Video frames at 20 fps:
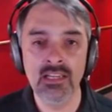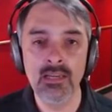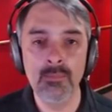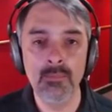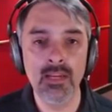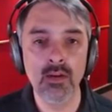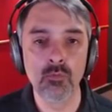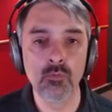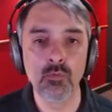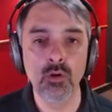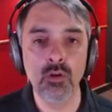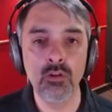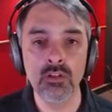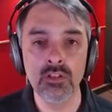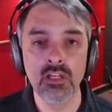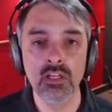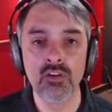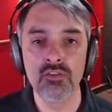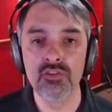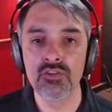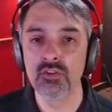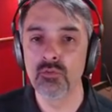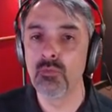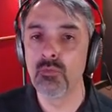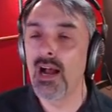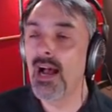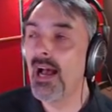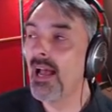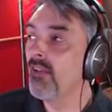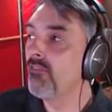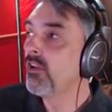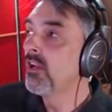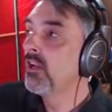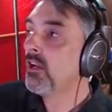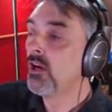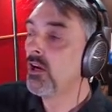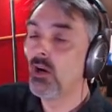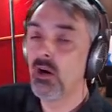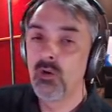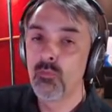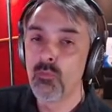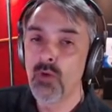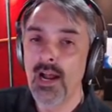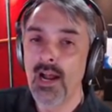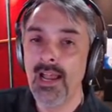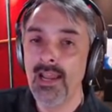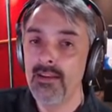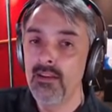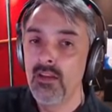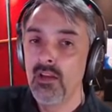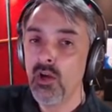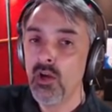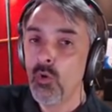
to be a roller coaster ride. A ride.